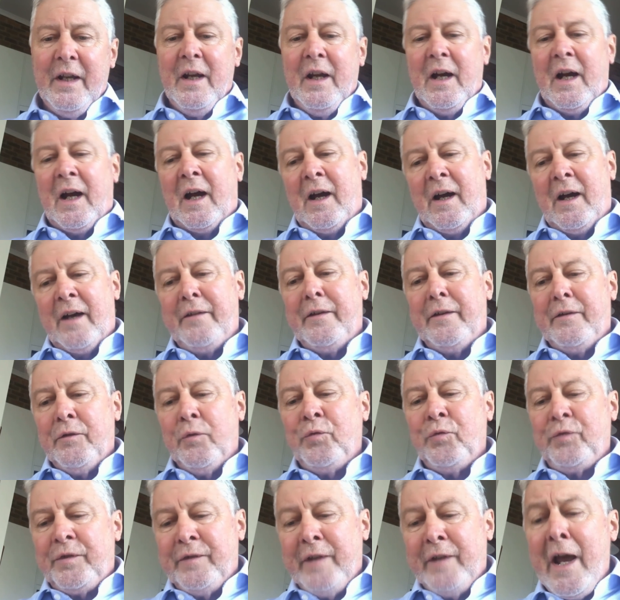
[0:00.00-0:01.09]
Uh,
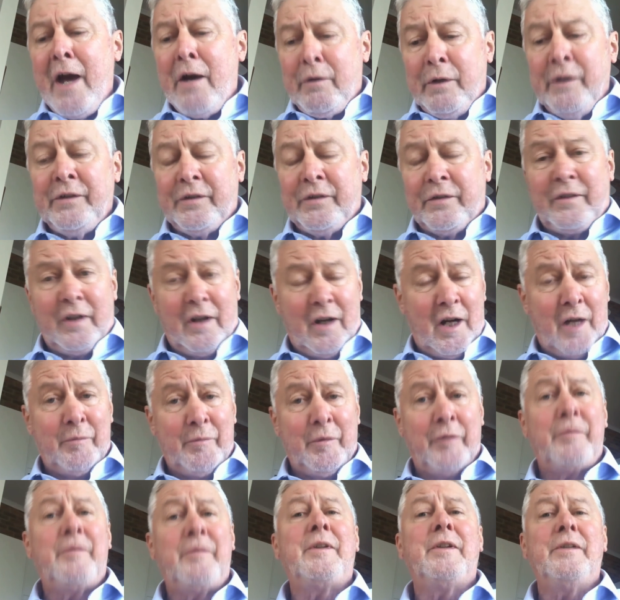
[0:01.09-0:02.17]
now is a time
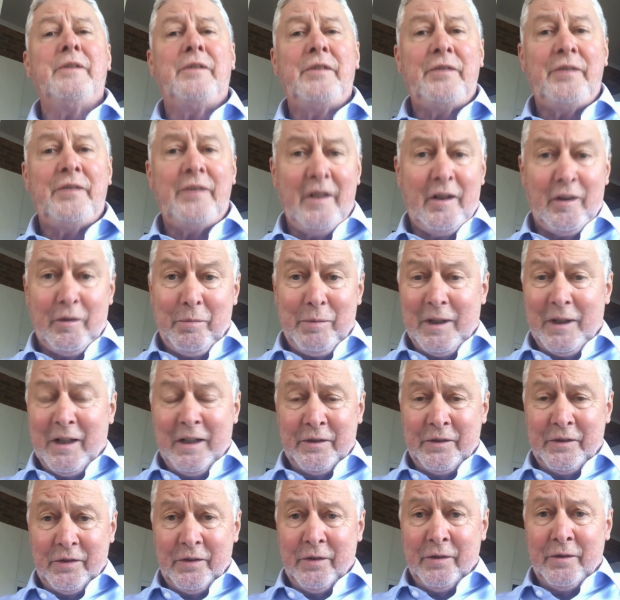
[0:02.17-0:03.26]
of considerable
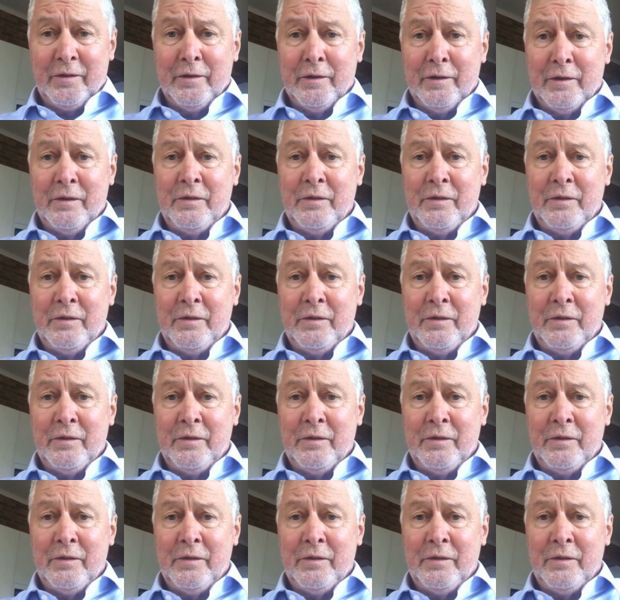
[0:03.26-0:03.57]
uncertainty.